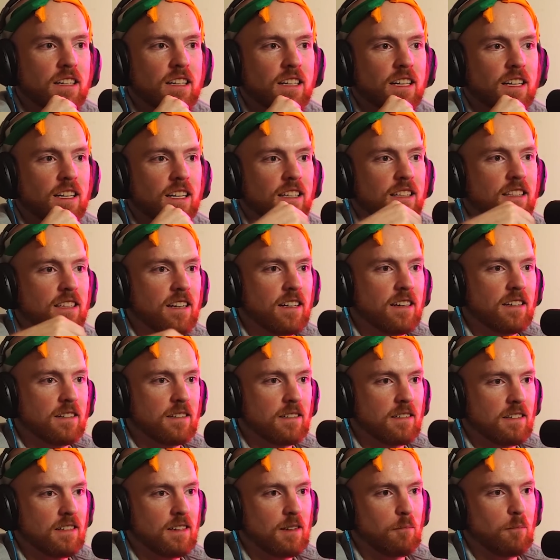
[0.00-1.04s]
kicking in
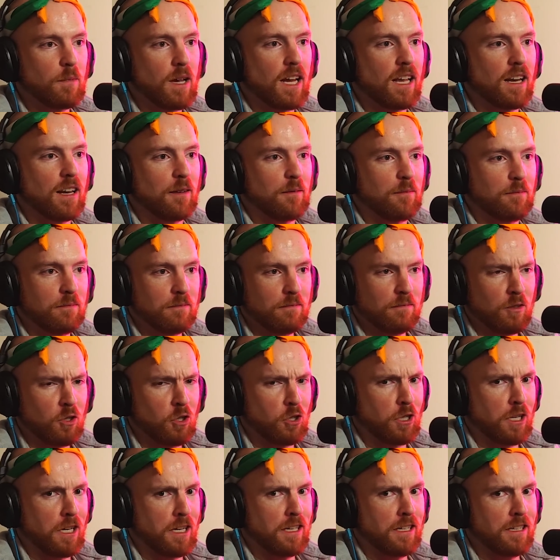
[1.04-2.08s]
there, making him
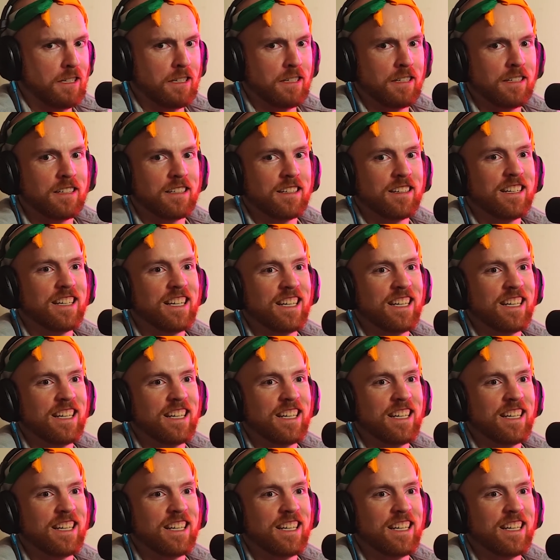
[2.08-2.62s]
shake.